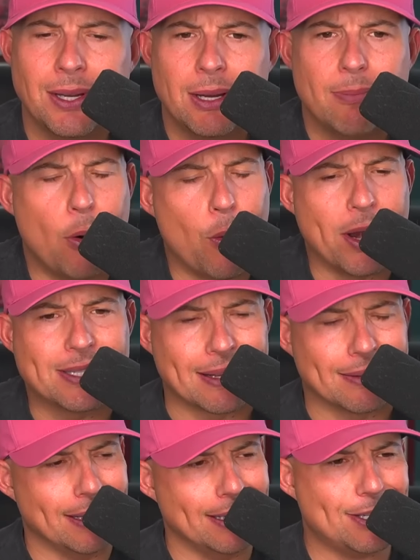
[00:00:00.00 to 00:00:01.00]
But when it's like,
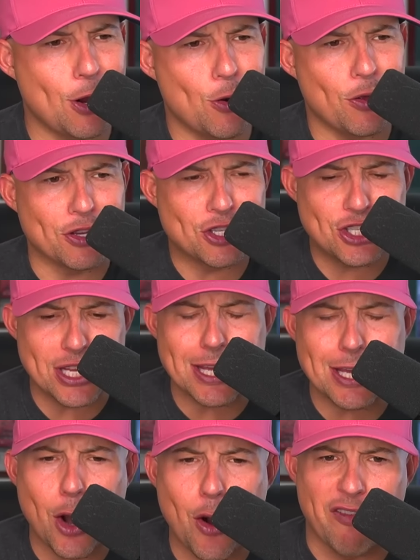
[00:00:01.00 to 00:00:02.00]
let's go to the
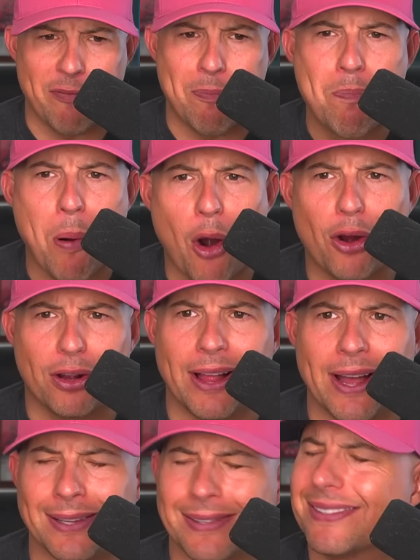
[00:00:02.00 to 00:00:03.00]
CEO of
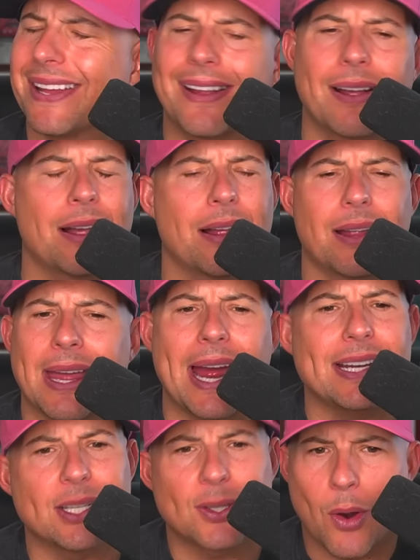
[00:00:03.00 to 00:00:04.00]
Barclays, it's like, can I
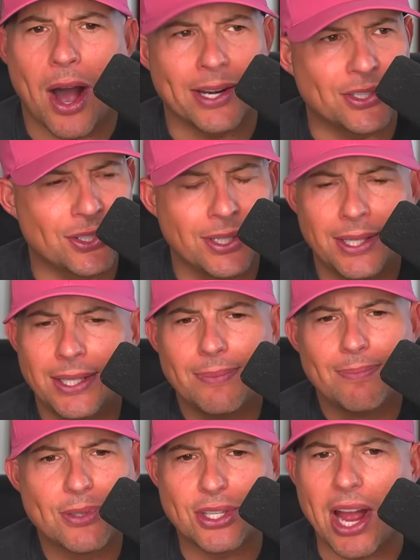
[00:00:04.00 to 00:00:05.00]
just watch
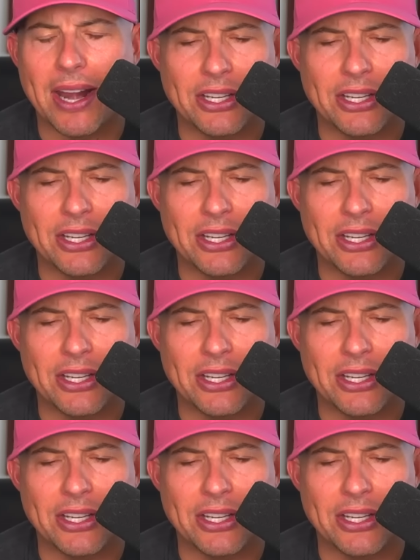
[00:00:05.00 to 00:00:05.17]
Scotty